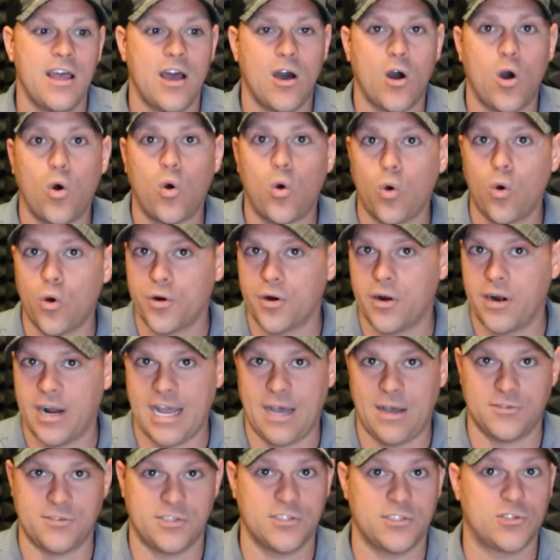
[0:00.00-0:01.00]
hoarder
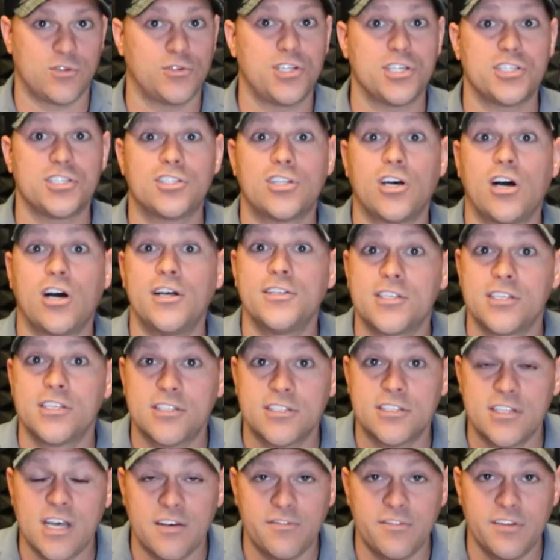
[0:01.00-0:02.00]
houses or just tons of
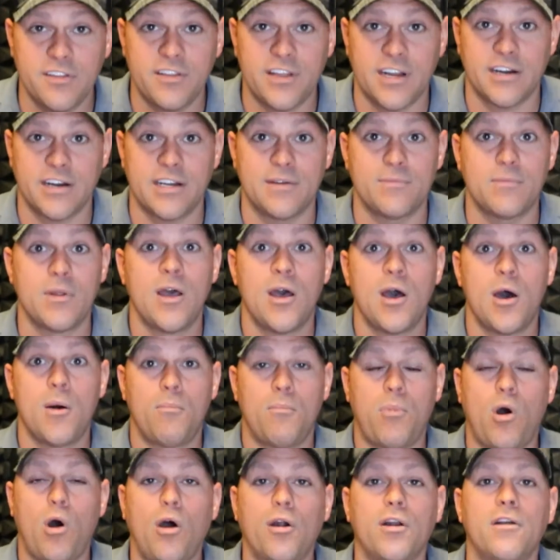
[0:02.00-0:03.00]
stuff in there. And
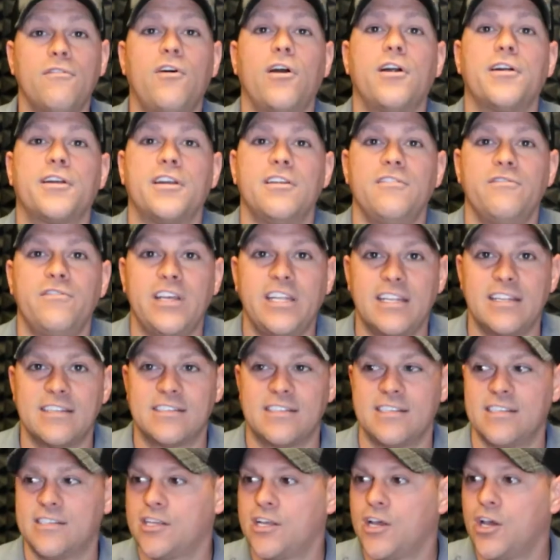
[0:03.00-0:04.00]
part of our
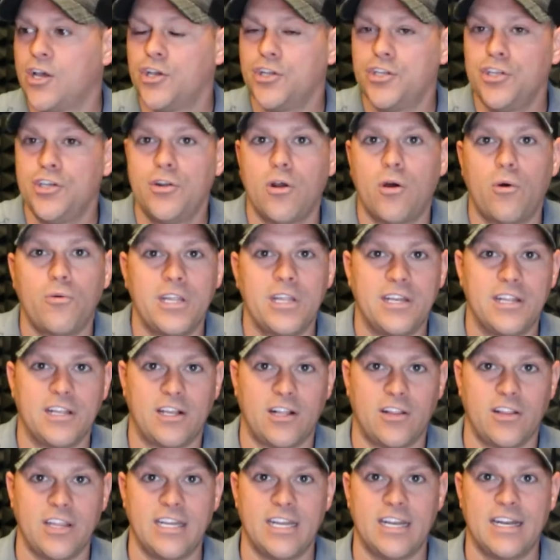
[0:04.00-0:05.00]
convenience is you don't need to
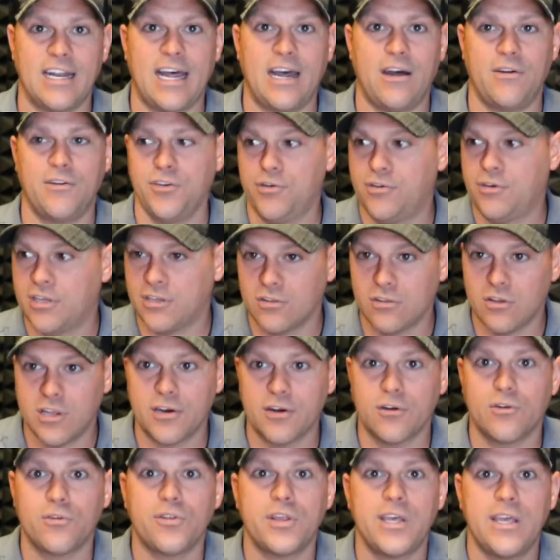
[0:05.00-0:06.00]
clean it out. You can
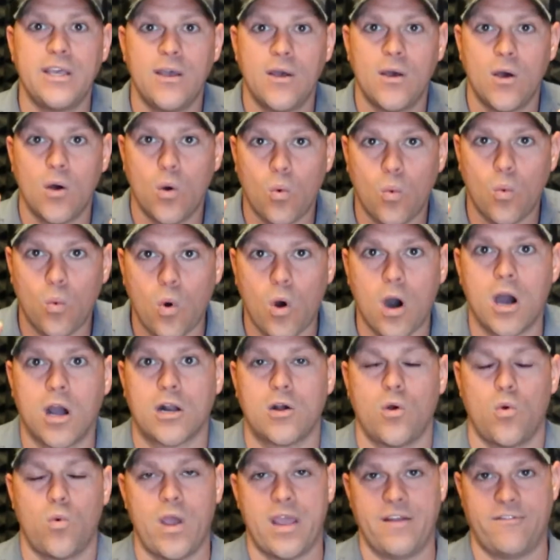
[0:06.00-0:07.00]
literally walk
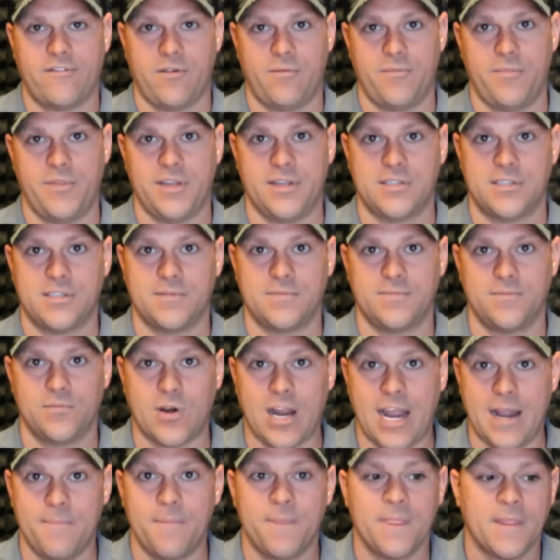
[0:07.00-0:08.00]
away from this,
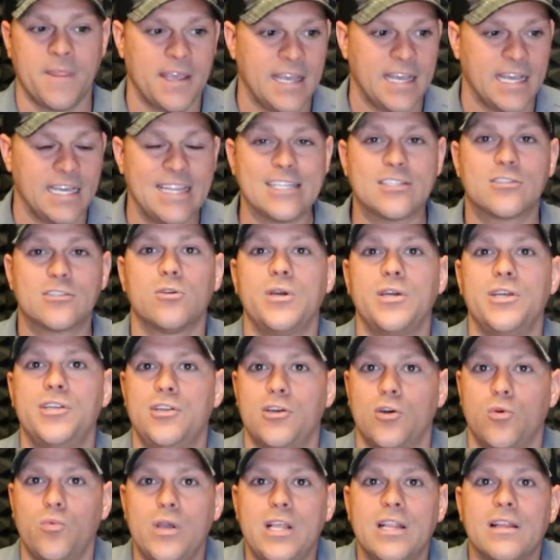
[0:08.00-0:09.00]
right? And that's what we
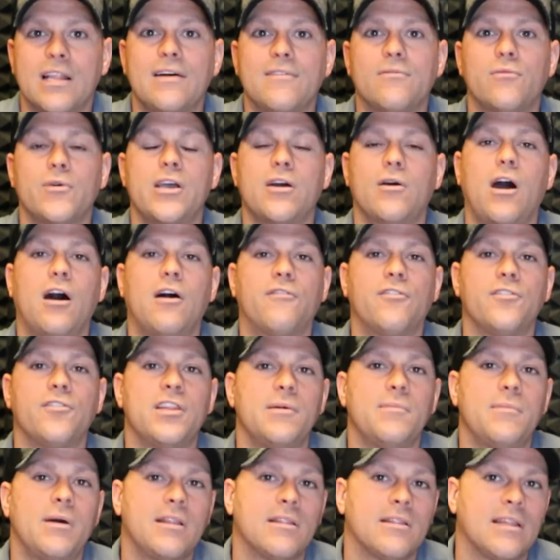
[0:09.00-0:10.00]
do. We love we offer
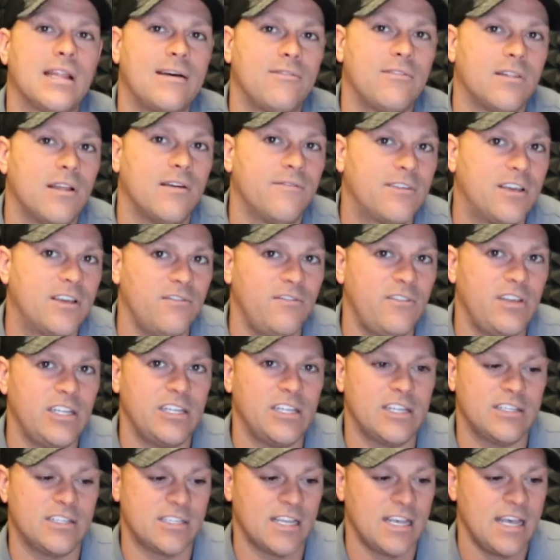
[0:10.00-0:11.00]
them a level of
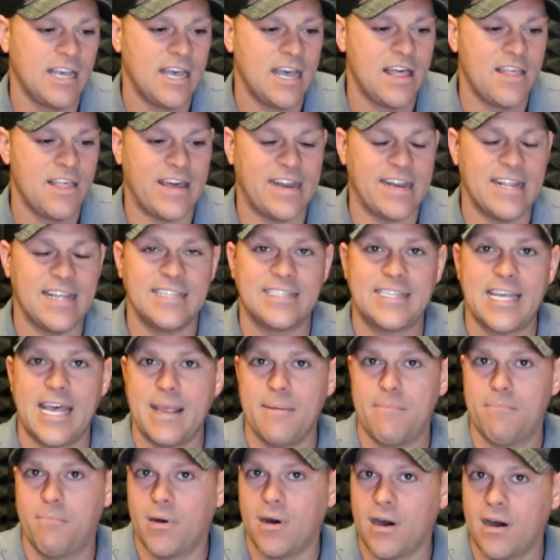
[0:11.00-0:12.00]
convenience that is
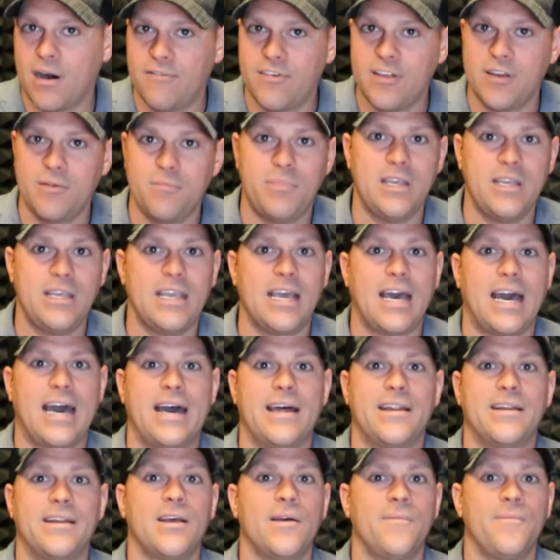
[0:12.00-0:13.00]
above and
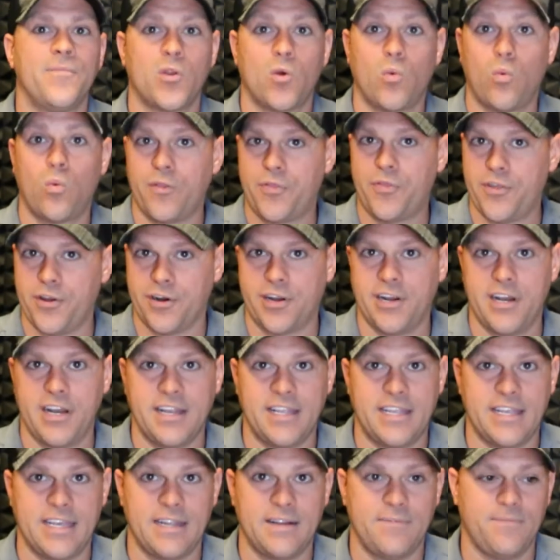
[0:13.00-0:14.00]
beyond what they're going to
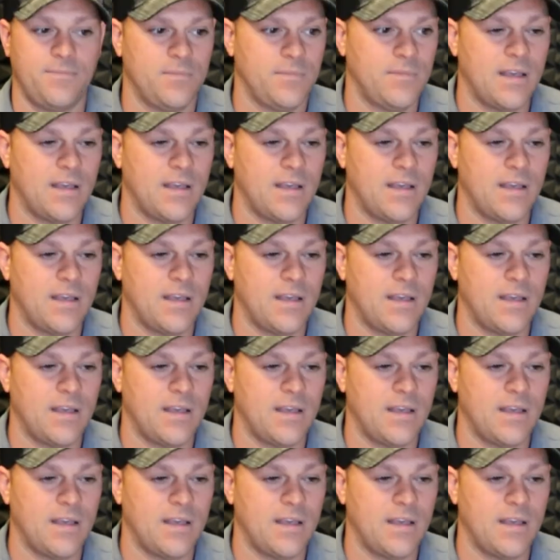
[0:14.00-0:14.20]
get